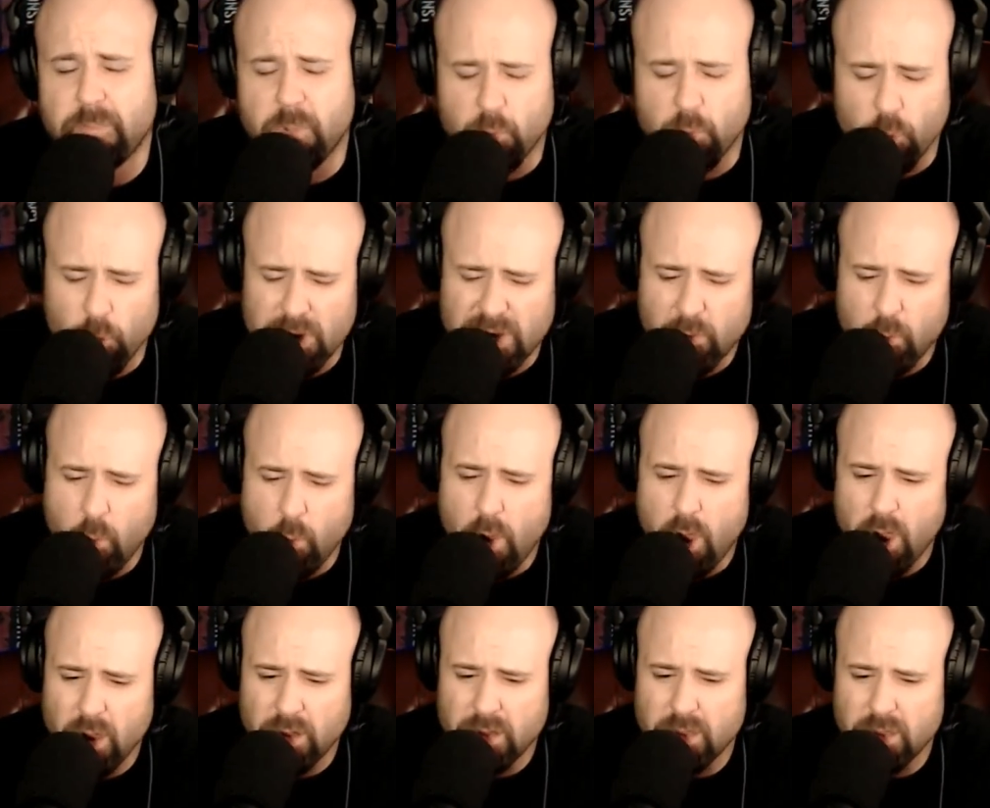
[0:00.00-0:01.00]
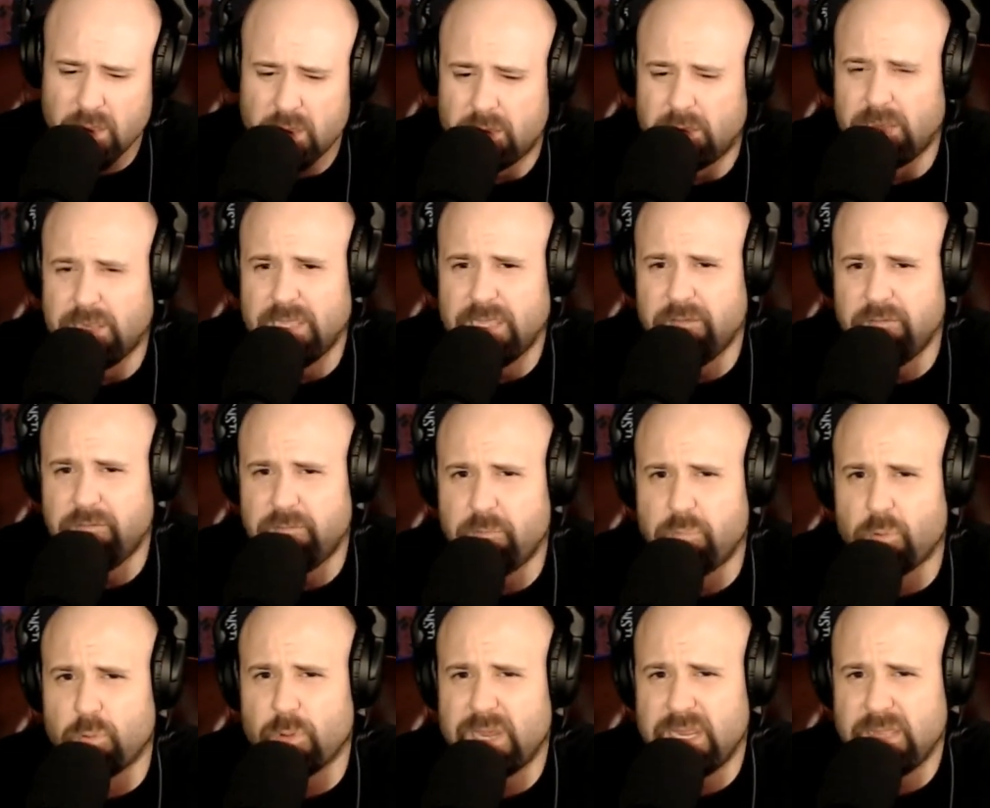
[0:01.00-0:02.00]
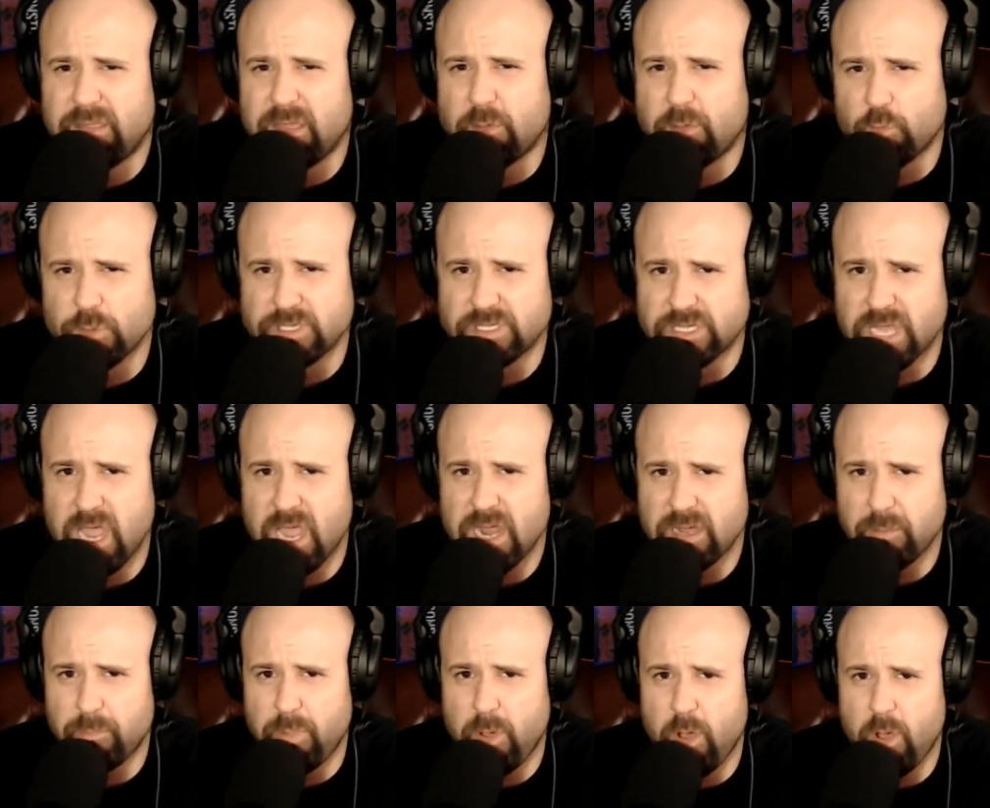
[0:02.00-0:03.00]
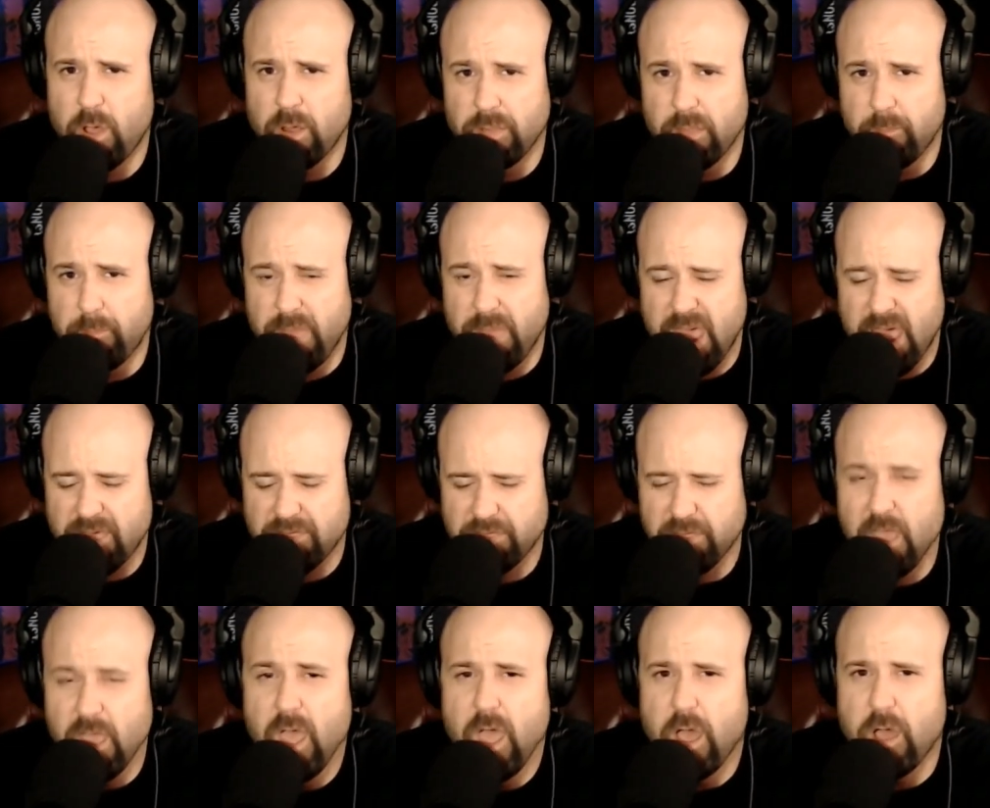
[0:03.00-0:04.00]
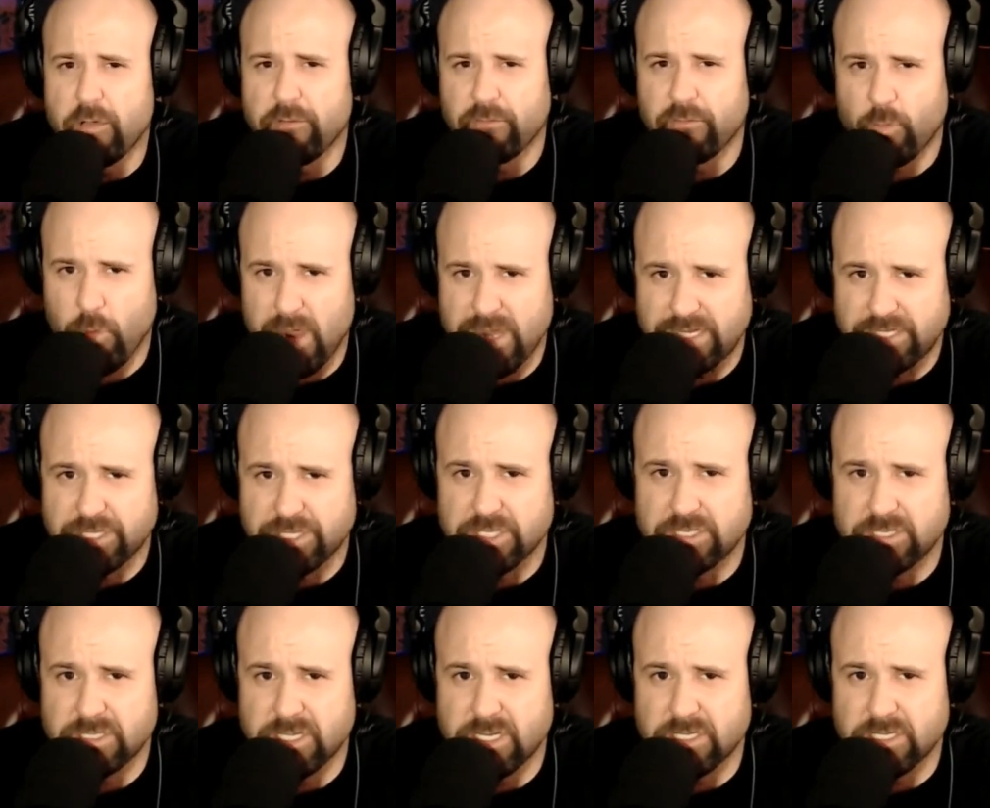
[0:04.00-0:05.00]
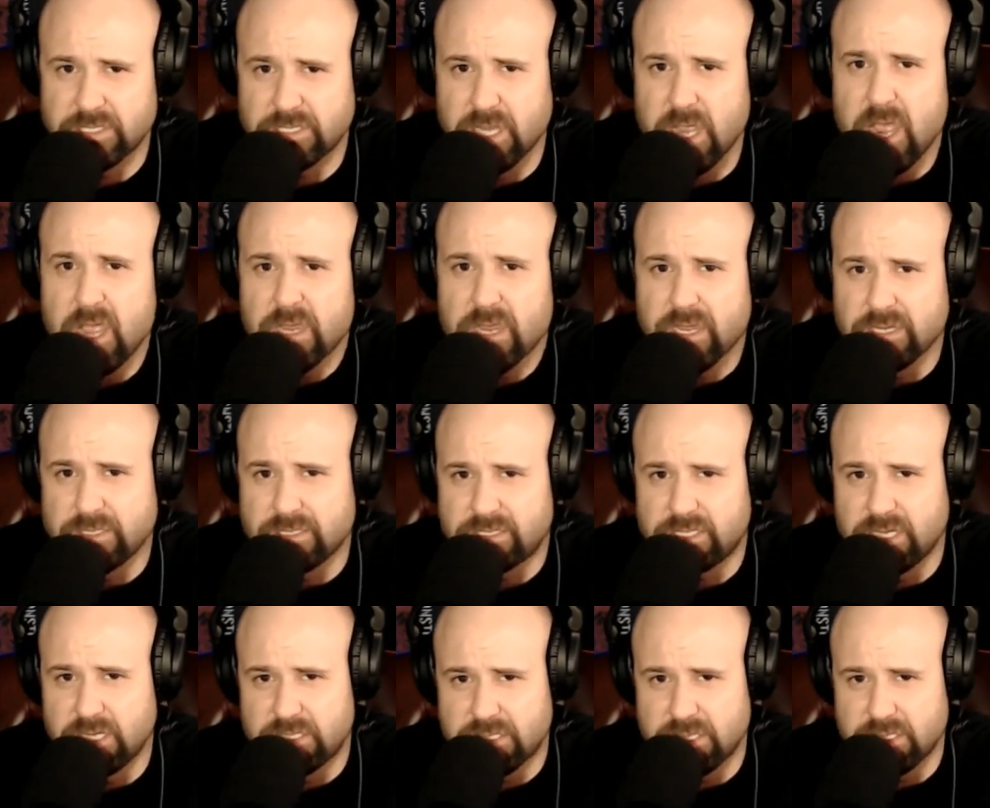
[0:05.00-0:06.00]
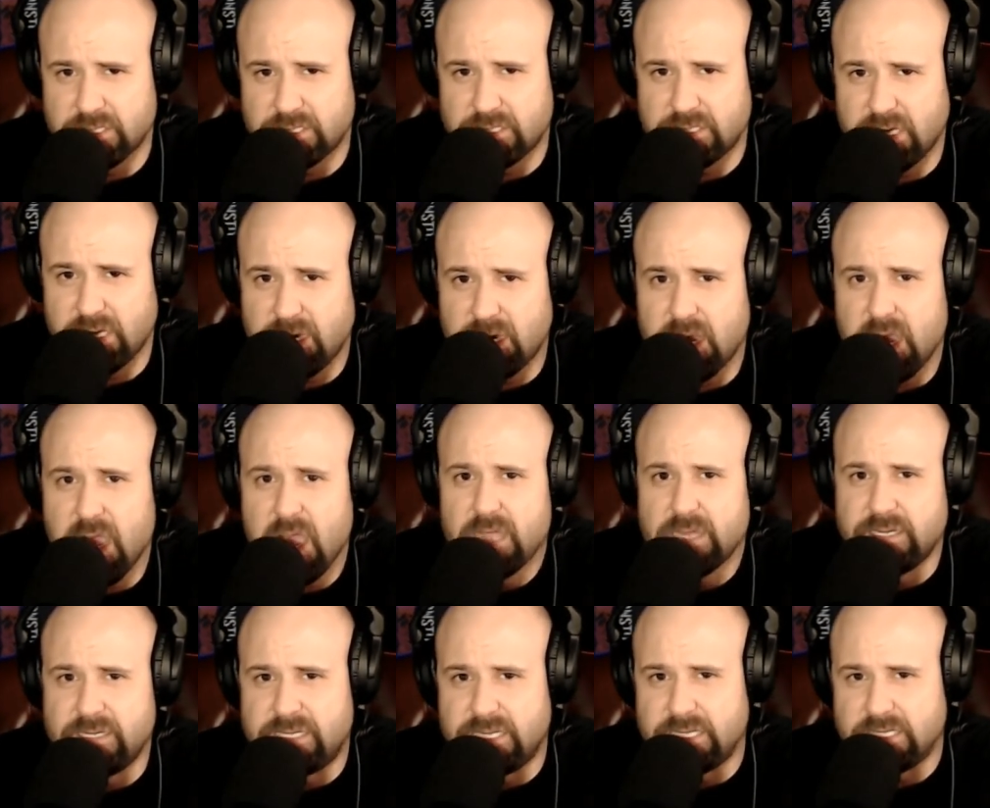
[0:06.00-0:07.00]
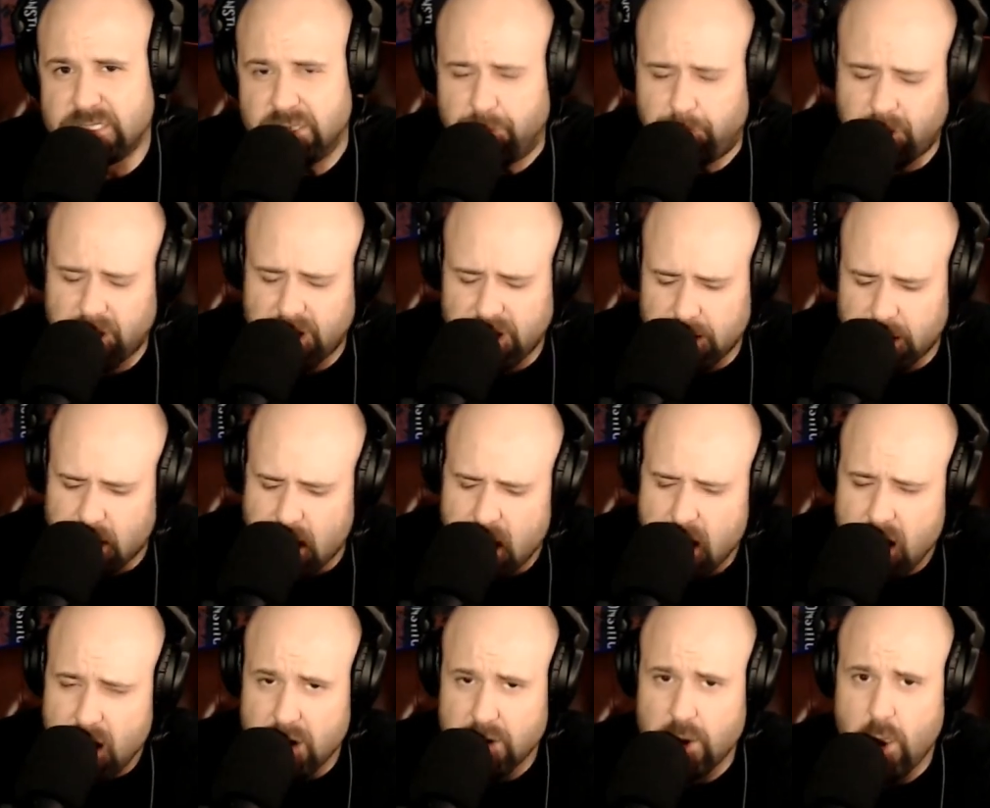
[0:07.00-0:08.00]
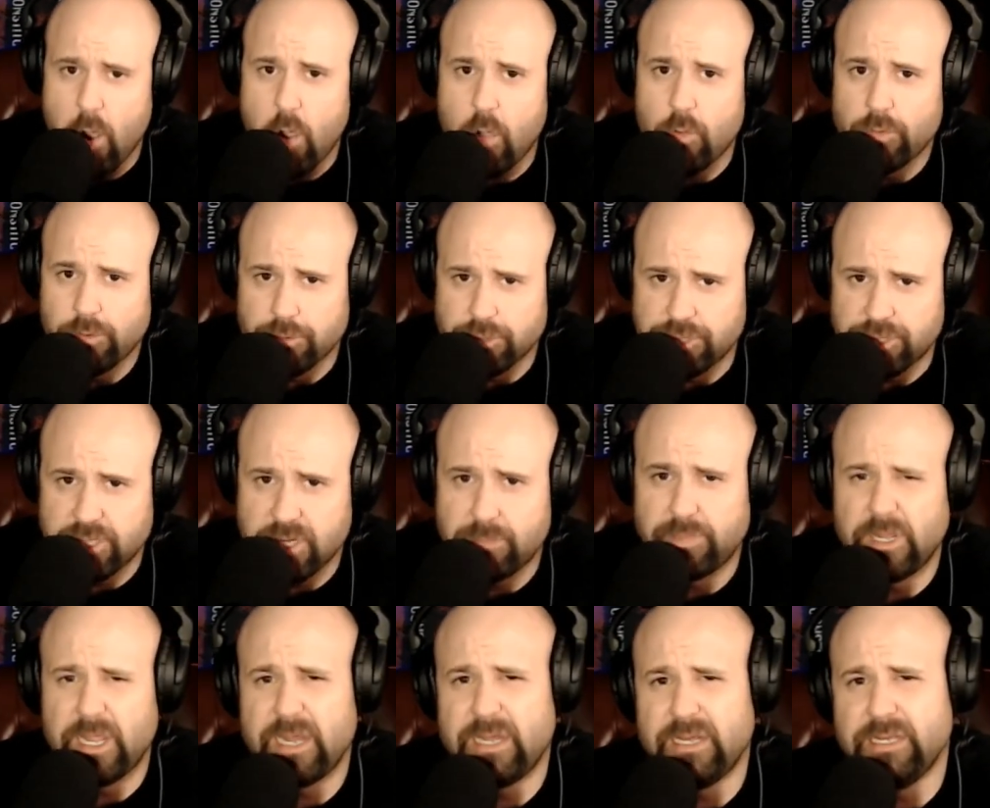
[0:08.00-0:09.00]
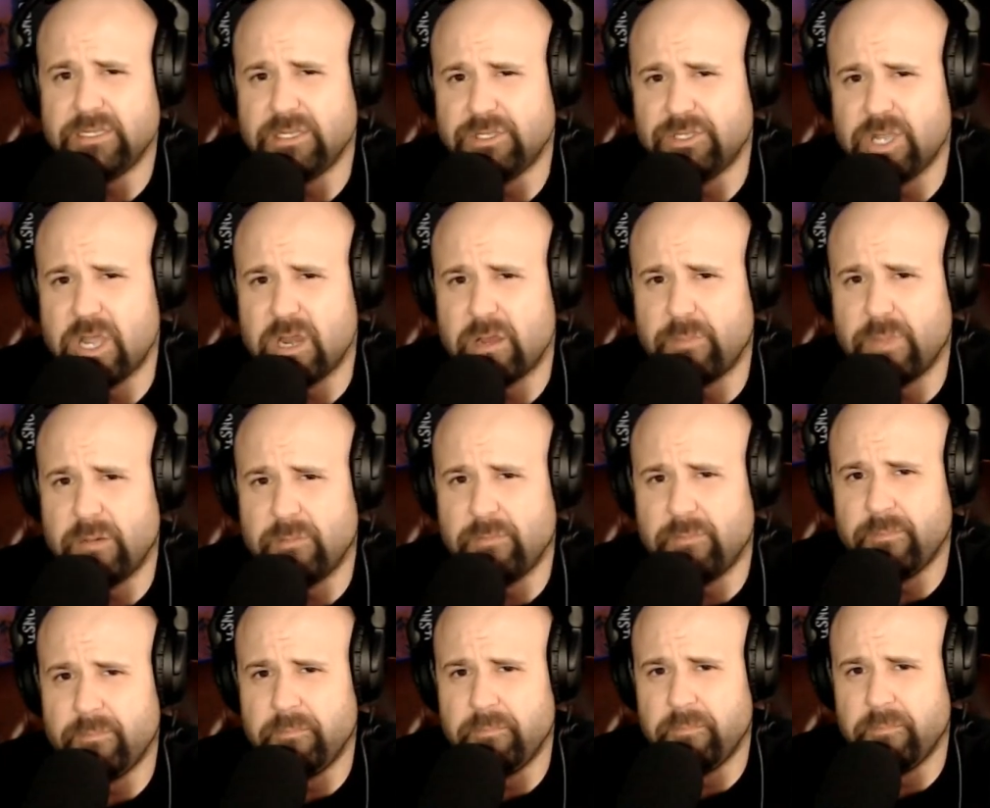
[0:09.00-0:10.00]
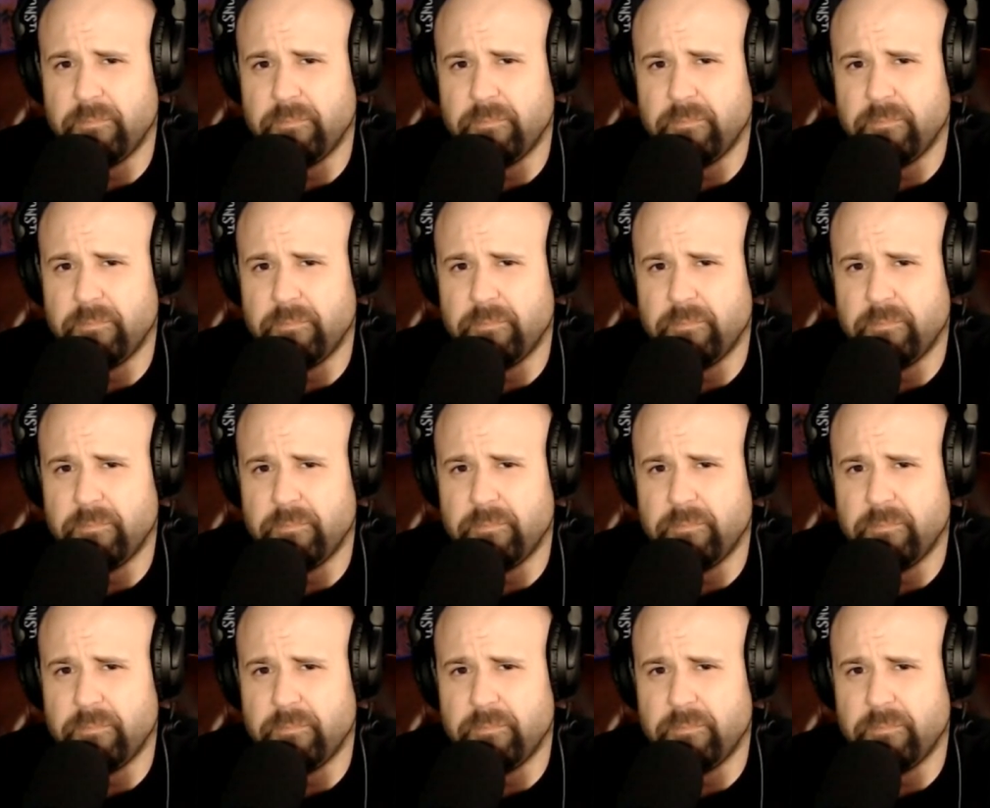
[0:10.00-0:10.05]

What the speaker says: but we walk, live, breathe, and reside upon the path of righteousness, consistency, discipline, and ownership, ladies and gentlemen.